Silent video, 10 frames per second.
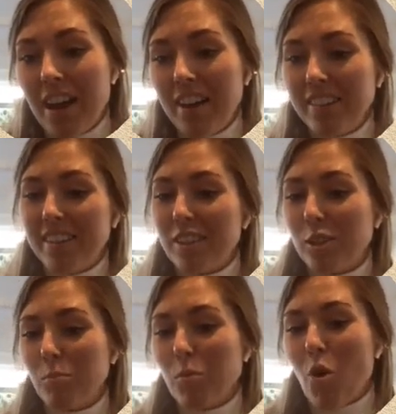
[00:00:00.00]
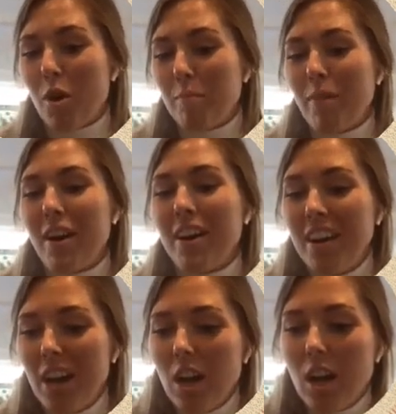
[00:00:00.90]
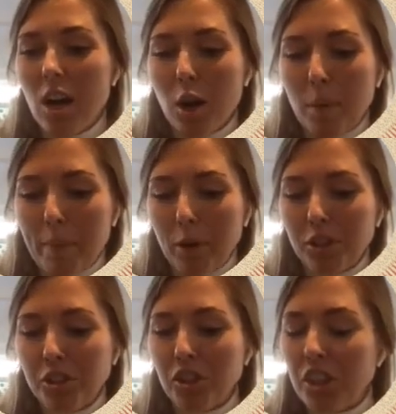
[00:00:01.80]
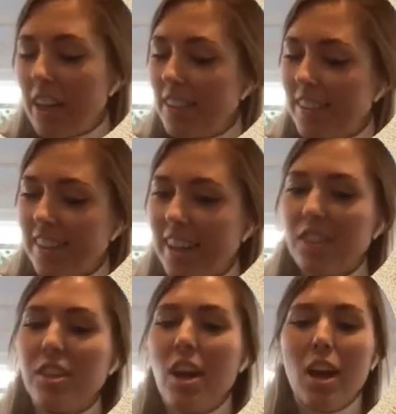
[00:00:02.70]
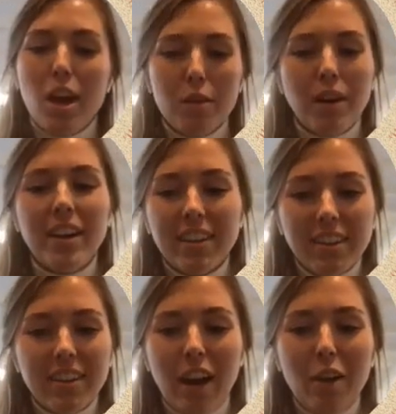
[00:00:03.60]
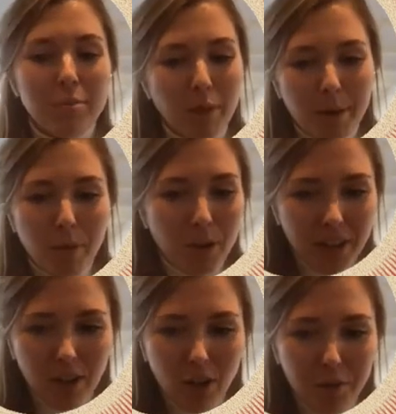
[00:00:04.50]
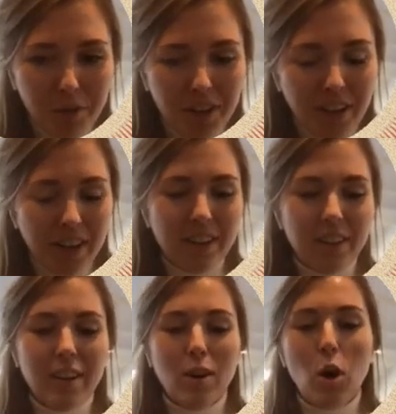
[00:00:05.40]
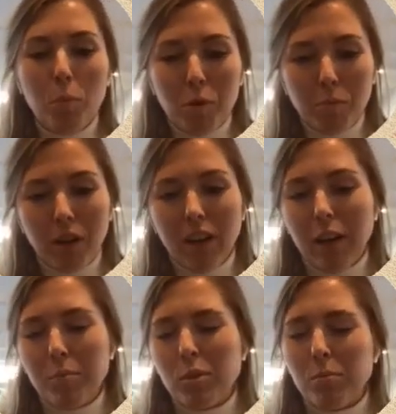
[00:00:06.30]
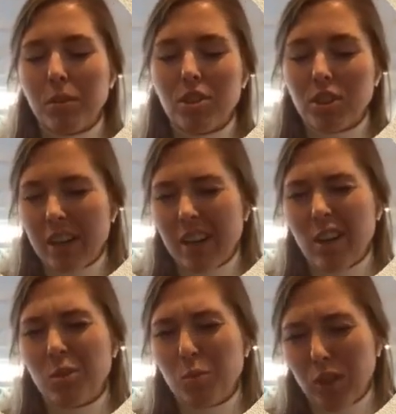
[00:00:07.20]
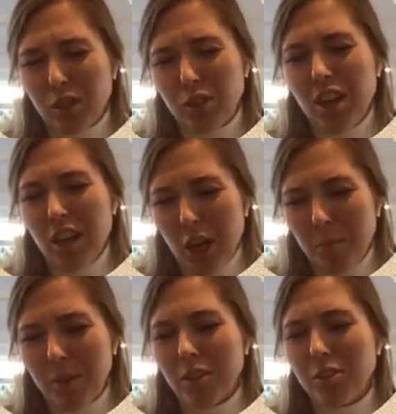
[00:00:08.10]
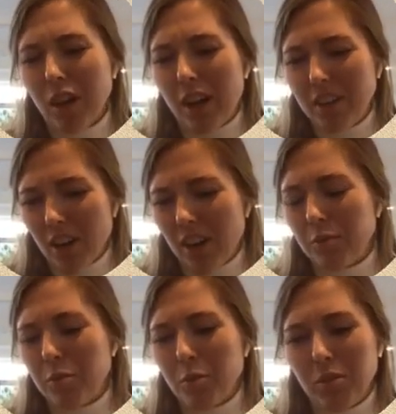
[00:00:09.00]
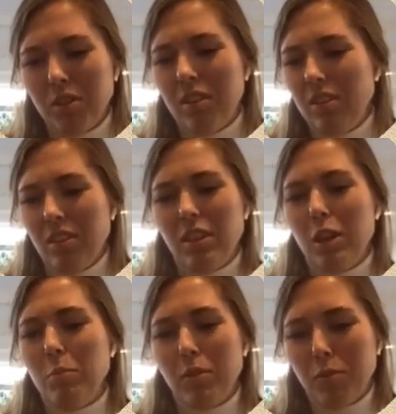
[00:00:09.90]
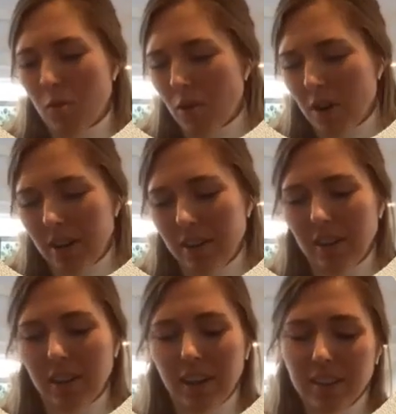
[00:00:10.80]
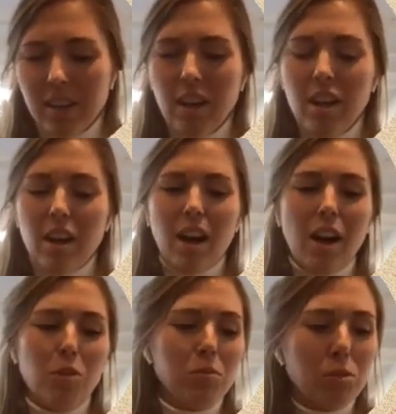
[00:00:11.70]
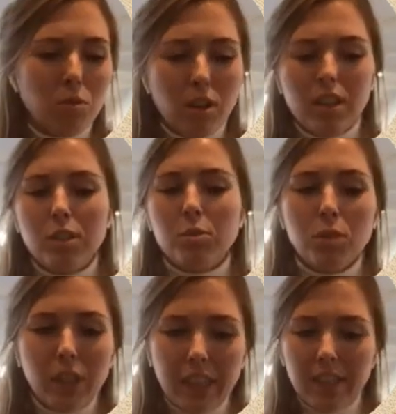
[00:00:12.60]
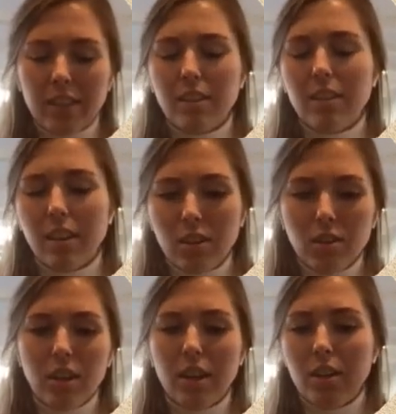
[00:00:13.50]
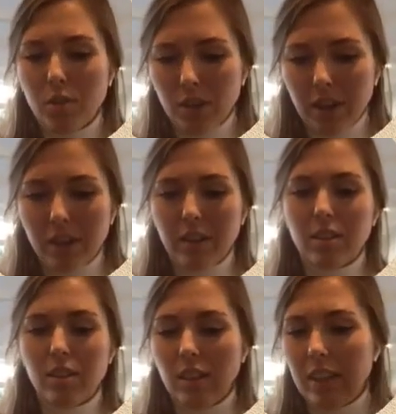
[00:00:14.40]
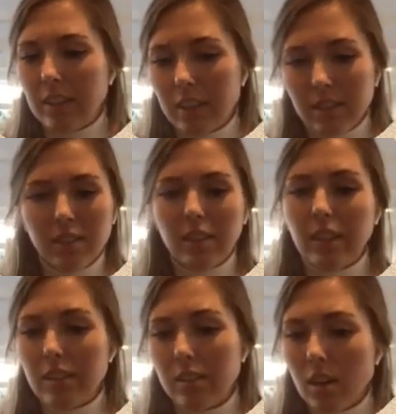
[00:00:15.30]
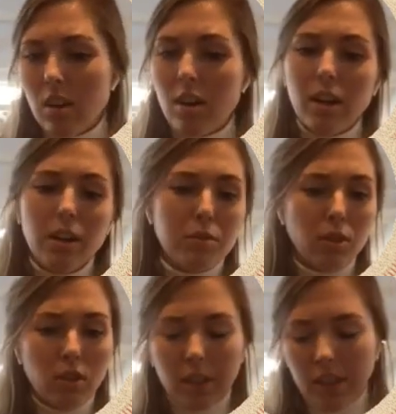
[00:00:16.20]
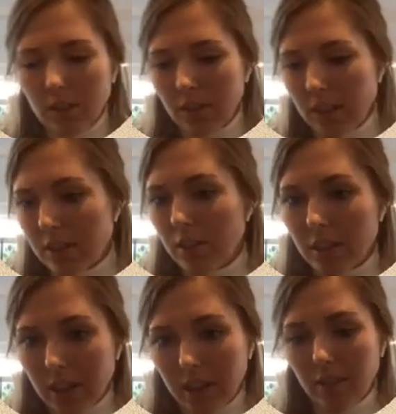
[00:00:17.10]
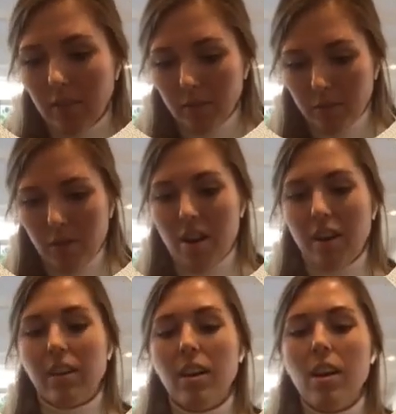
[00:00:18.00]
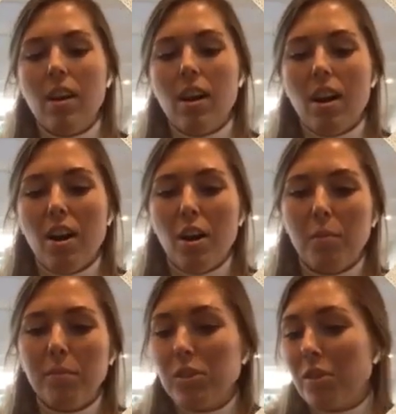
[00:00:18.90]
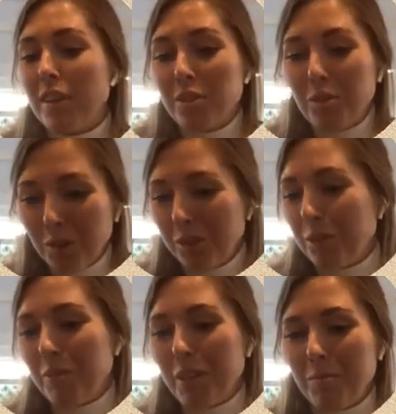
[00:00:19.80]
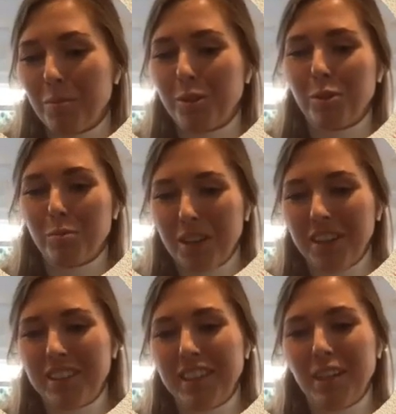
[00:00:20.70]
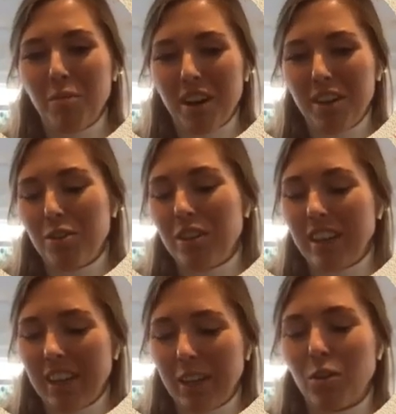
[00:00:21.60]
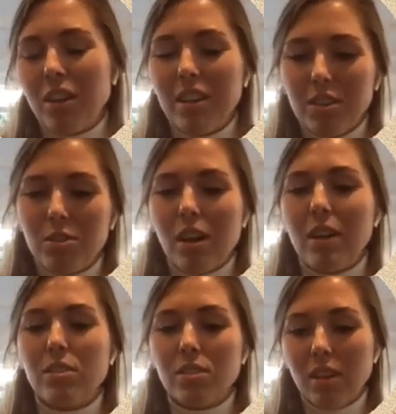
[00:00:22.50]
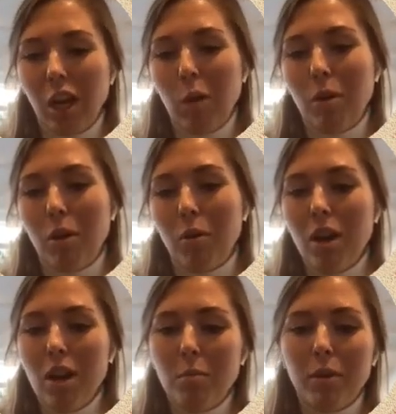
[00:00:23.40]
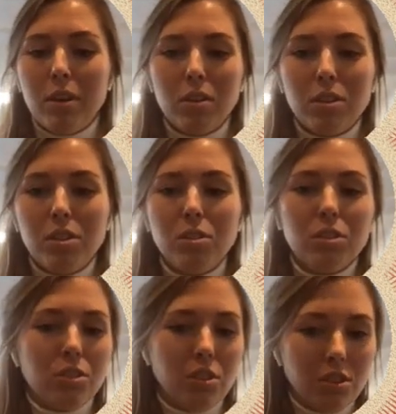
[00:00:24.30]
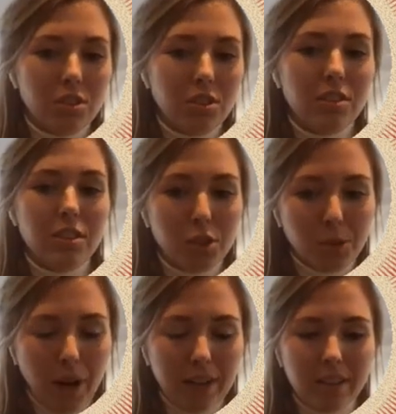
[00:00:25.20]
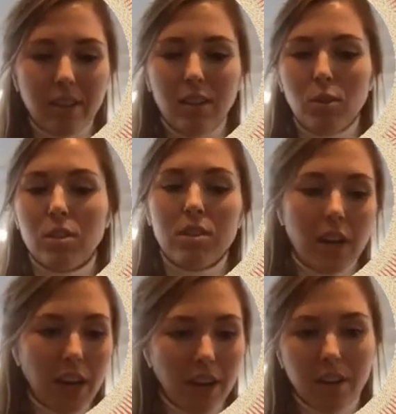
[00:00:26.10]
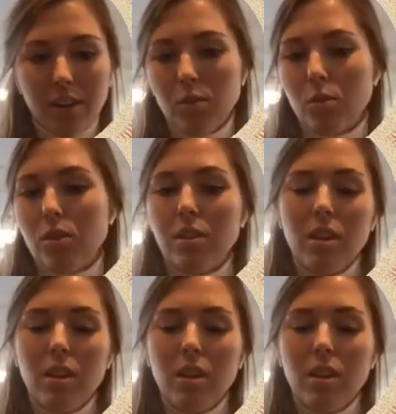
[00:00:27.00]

that's more my personal case, I guess. If I didn't have my morning coffee yet and I open my laptop and check out which emails I got from the day before and the night, I'm scrolling through it and think, okay, I can delete this, delete this. Oh, I have to log in on this. Okay, fine. So that could also be a possibility why you click or interact on an email, because you're just distracted or tired, or